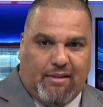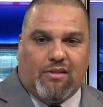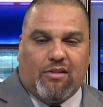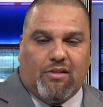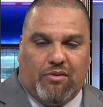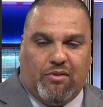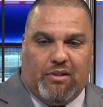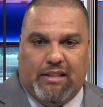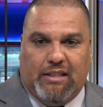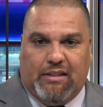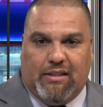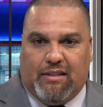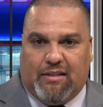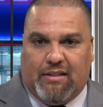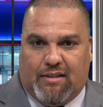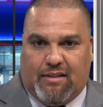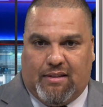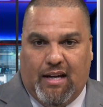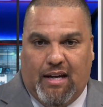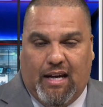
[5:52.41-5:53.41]
So he's
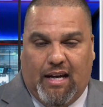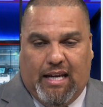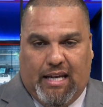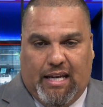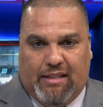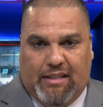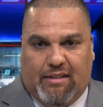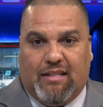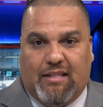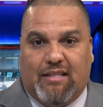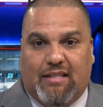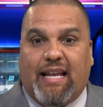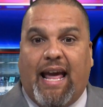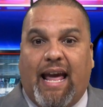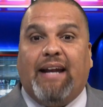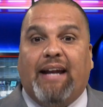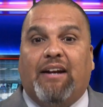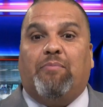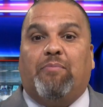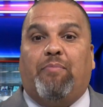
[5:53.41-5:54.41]
the
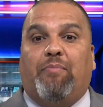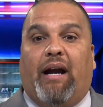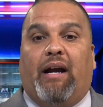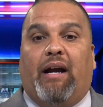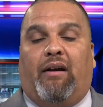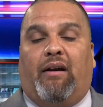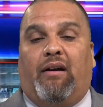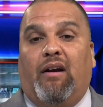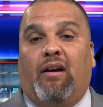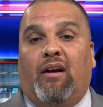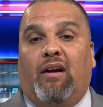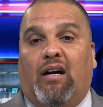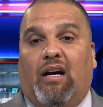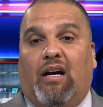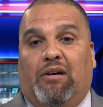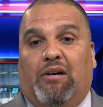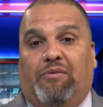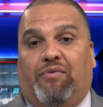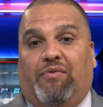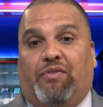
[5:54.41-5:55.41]
standard bearer
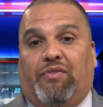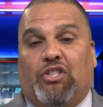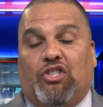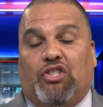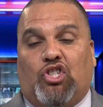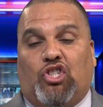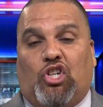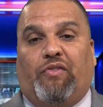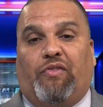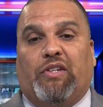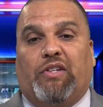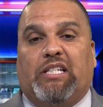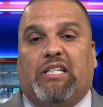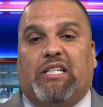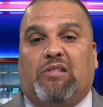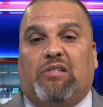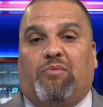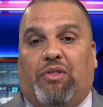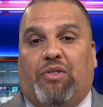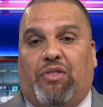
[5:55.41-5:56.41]
of
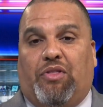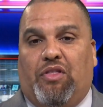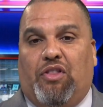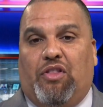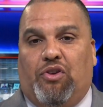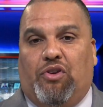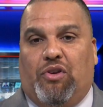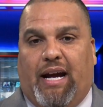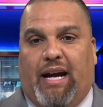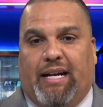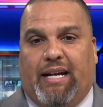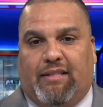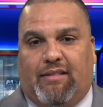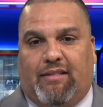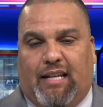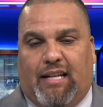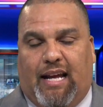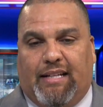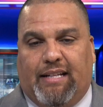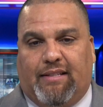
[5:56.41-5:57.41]
conservatism within the United
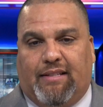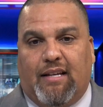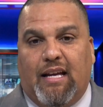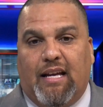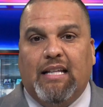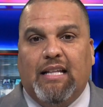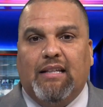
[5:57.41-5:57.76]
States.